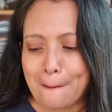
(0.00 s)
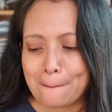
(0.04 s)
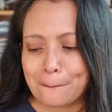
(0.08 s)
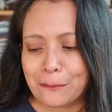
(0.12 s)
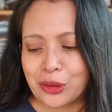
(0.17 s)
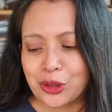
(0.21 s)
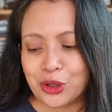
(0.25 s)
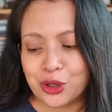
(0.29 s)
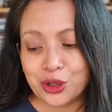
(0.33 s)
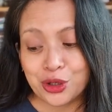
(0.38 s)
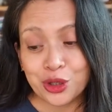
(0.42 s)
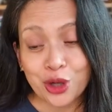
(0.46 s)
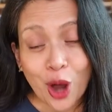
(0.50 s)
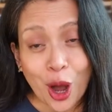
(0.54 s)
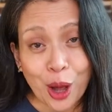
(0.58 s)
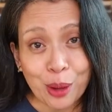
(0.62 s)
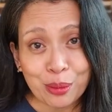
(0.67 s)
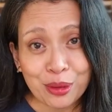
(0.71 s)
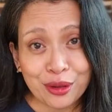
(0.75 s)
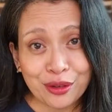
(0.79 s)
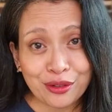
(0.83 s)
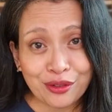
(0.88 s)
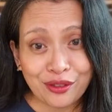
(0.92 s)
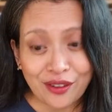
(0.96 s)
To not
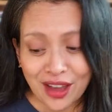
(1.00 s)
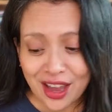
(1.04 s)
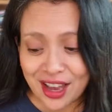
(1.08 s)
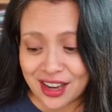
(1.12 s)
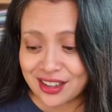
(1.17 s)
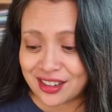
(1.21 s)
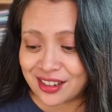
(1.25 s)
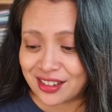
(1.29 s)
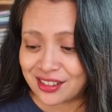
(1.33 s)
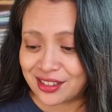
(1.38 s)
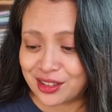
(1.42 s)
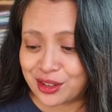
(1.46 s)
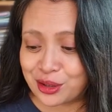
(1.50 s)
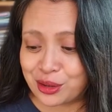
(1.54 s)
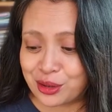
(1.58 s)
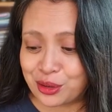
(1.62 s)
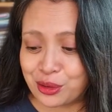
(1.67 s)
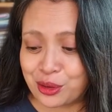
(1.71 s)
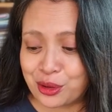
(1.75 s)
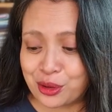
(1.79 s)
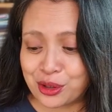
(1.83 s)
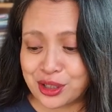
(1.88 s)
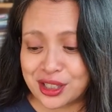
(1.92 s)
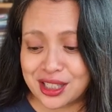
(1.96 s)
be fed, to
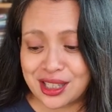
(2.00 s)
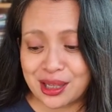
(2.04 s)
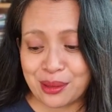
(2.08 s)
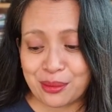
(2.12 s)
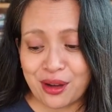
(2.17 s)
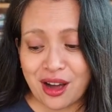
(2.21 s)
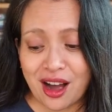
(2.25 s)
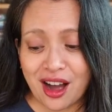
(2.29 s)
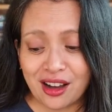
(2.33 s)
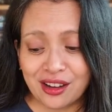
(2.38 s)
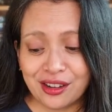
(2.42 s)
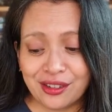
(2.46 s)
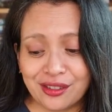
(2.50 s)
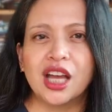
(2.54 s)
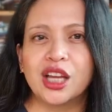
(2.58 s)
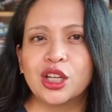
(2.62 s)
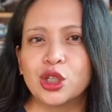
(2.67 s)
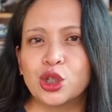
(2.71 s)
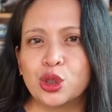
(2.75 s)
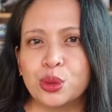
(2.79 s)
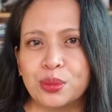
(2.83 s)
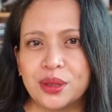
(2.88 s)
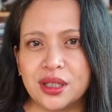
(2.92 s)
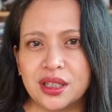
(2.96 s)
go to sleep hungry,
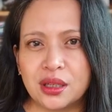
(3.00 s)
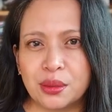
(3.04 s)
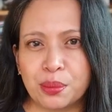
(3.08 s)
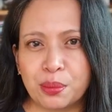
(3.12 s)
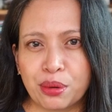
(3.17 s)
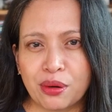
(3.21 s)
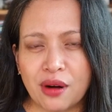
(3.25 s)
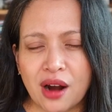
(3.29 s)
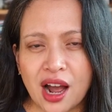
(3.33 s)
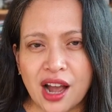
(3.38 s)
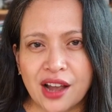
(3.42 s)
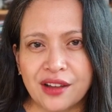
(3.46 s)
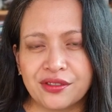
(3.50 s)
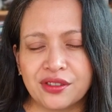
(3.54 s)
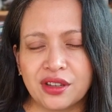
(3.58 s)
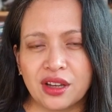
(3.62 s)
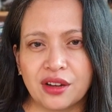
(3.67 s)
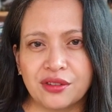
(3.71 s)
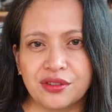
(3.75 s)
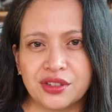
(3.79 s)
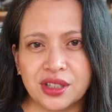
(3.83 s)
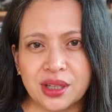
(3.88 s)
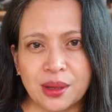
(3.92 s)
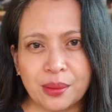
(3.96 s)
to be deprived
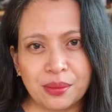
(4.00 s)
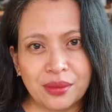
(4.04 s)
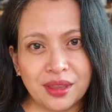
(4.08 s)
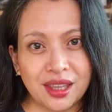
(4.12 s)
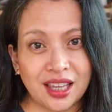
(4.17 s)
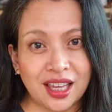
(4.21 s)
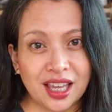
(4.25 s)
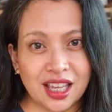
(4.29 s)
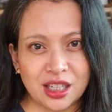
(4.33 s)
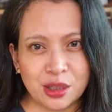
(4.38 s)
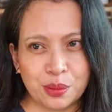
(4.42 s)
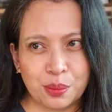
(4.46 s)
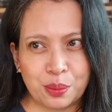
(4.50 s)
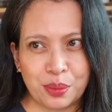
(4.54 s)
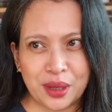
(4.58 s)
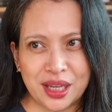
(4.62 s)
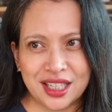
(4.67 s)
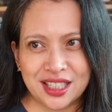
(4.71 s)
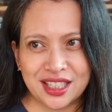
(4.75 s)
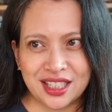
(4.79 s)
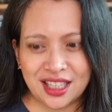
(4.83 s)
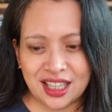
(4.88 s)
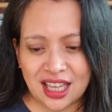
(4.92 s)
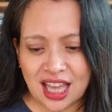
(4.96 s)
of something as
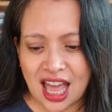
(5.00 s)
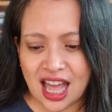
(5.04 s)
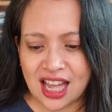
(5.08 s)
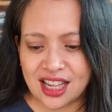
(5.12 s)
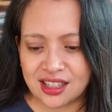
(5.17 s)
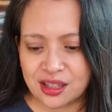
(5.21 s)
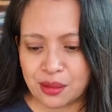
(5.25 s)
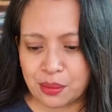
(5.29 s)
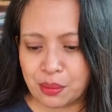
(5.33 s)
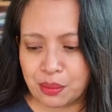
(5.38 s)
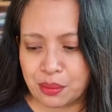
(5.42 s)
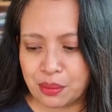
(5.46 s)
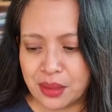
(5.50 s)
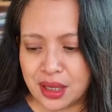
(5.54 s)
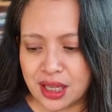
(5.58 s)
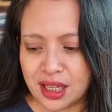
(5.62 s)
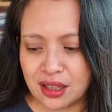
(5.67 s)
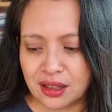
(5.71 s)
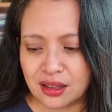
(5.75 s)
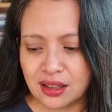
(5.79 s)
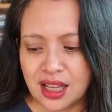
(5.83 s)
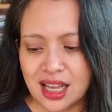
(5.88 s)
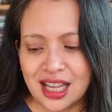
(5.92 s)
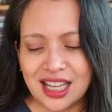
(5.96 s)
basic as a
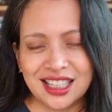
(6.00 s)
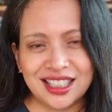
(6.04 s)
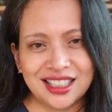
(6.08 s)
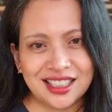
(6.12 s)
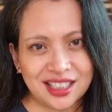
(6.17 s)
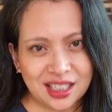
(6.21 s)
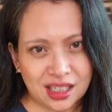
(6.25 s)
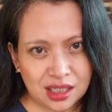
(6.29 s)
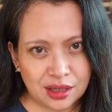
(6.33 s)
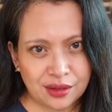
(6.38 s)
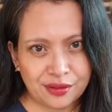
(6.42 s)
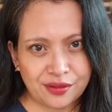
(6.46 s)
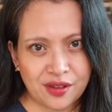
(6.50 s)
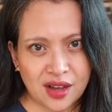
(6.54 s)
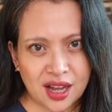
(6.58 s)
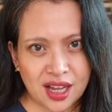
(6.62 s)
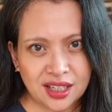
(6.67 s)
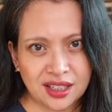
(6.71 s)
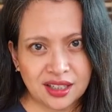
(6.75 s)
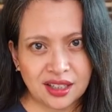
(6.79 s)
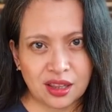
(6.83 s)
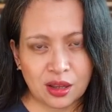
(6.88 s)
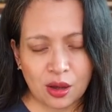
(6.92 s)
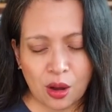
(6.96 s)
meal
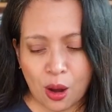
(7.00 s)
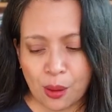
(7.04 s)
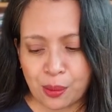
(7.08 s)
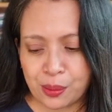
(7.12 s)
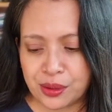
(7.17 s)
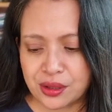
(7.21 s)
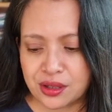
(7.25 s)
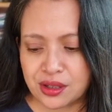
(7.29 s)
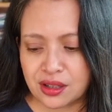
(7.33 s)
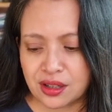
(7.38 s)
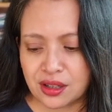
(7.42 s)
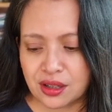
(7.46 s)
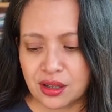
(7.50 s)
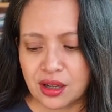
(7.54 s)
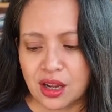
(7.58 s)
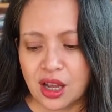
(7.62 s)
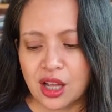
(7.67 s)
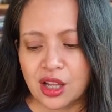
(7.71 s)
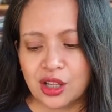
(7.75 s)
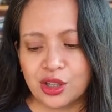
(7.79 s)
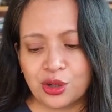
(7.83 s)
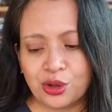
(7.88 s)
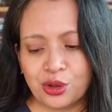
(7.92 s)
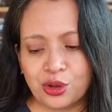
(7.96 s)
signifies the opposite.
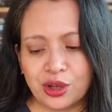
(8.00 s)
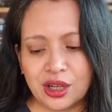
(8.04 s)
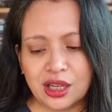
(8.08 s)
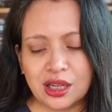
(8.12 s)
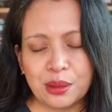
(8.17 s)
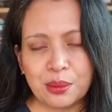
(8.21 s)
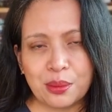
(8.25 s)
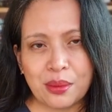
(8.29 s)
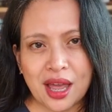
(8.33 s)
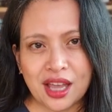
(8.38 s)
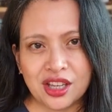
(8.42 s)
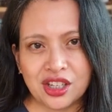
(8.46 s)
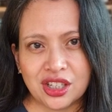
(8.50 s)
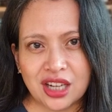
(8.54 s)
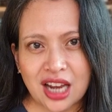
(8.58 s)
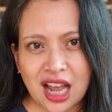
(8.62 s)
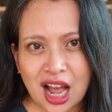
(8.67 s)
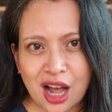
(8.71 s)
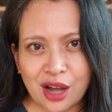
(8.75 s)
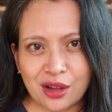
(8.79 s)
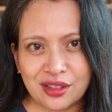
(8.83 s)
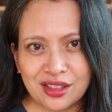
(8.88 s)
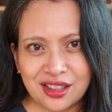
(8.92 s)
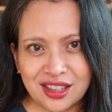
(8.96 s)
So you can imagine
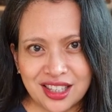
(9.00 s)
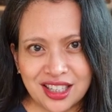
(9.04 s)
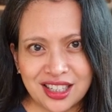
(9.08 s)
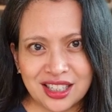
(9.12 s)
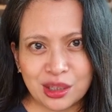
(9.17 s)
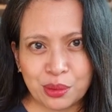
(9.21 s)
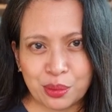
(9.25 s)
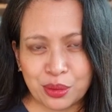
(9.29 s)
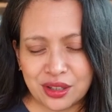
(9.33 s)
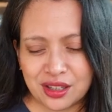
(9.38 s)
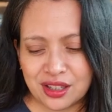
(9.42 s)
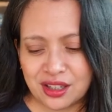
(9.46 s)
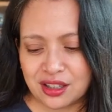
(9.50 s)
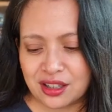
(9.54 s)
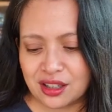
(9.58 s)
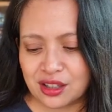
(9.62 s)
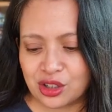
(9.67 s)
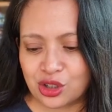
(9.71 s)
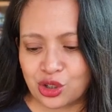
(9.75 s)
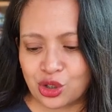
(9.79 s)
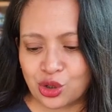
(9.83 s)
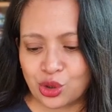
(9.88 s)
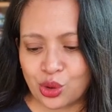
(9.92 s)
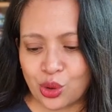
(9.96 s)
how this
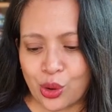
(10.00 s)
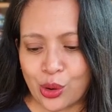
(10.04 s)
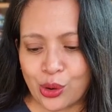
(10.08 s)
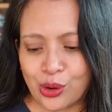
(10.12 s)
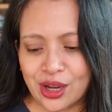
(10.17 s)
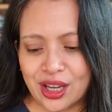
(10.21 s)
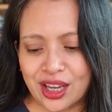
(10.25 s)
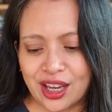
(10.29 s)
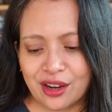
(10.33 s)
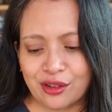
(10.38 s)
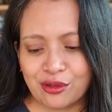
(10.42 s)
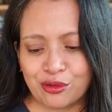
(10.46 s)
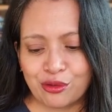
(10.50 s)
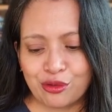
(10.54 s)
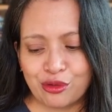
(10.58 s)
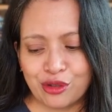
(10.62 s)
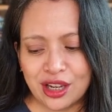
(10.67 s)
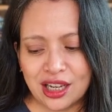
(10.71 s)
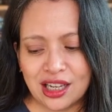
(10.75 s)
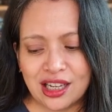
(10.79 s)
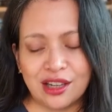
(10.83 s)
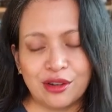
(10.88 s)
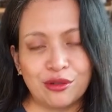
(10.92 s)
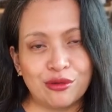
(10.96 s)
particular story can
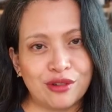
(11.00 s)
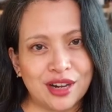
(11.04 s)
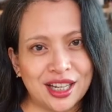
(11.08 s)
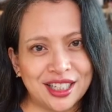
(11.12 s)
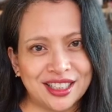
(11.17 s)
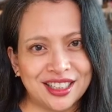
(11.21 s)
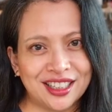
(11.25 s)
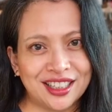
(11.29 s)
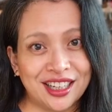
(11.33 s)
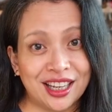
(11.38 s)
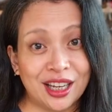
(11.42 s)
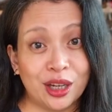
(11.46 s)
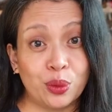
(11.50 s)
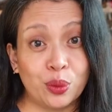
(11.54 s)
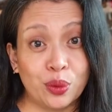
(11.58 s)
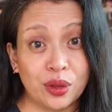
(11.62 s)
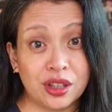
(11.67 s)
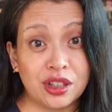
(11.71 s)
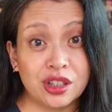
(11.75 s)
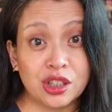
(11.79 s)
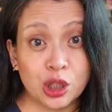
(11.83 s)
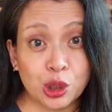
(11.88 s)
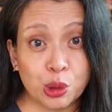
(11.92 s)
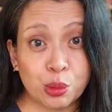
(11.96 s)
really resonate
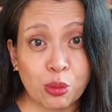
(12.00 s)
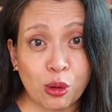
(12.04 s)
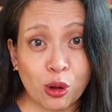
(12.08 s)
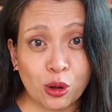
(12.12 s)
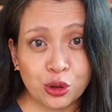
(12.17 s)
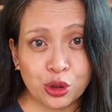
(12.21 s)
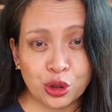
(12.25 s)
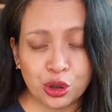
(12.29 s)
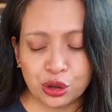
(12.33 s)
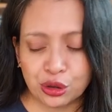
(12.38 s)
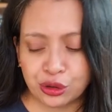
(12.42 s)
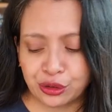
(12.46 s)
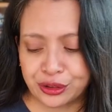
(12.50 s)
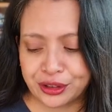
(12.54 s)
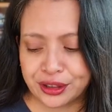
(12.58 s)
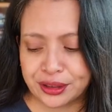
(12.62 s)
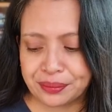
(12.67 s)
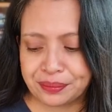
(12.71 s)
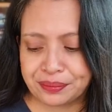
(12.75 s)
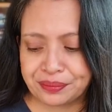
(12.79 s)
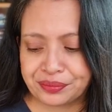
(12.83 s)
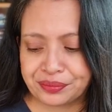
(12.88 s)
with small children.